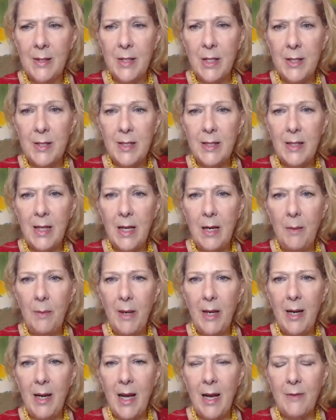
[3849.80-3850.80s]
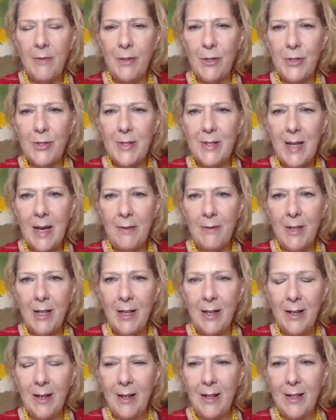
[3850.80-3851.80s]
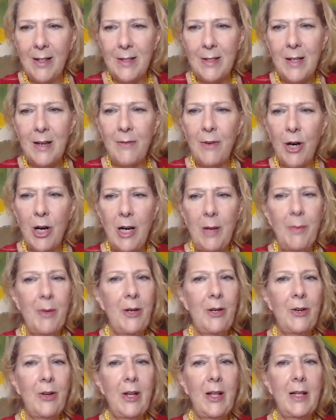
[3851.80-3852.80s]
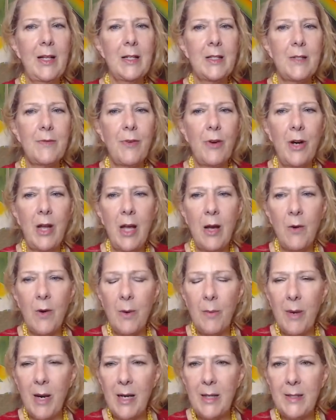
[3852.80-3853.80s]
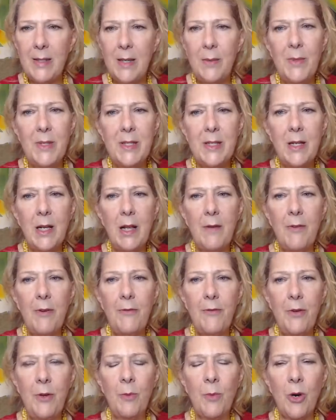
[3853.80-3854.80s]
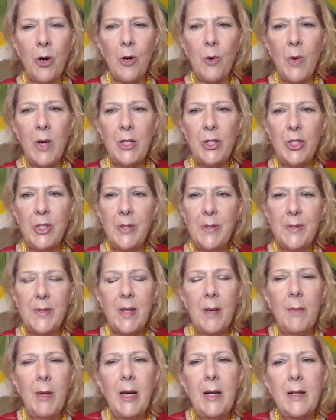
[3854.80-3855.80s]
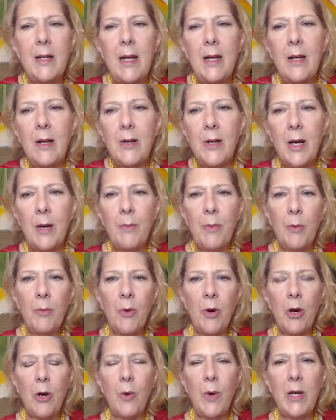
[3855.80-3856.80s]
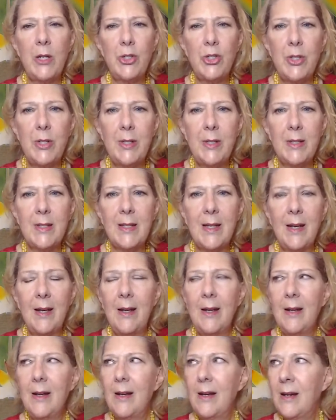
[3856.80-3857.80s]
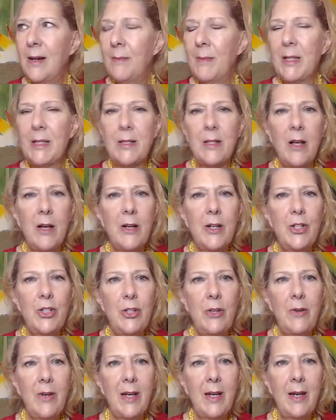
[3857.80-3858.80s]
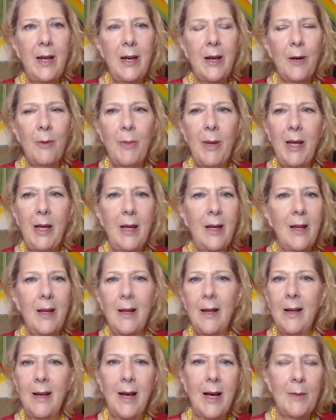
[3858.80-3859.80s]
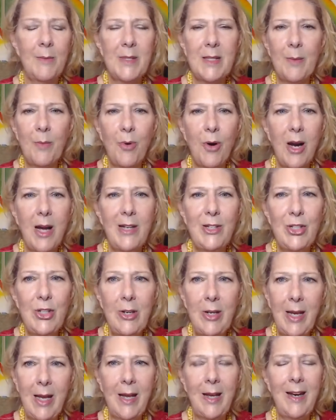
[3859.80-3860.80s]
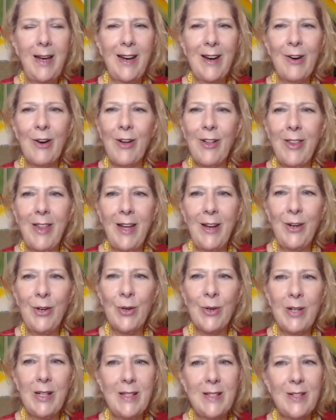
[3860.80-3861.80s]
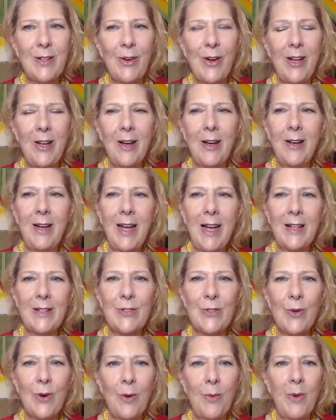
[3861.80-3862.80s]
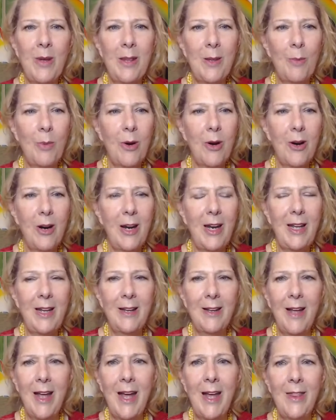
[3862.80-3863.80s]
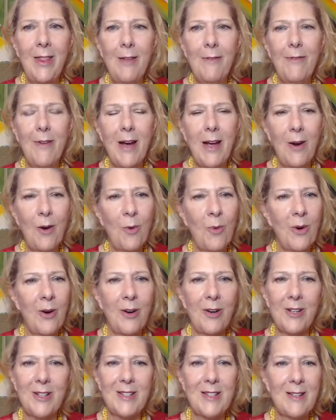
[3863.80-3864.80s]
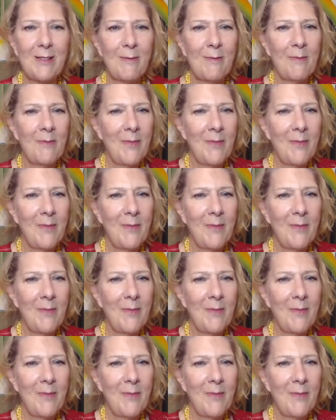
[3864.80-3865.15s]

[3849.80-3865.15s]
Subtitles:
So it's a little bit after 7, so I've already been doing this for an hour, but I see we still have a few more questions, so I'm going to take a couple more questions. As long as you can hear me, I'm surprised you can't hear all that noise going on next door with the party and the fireworks.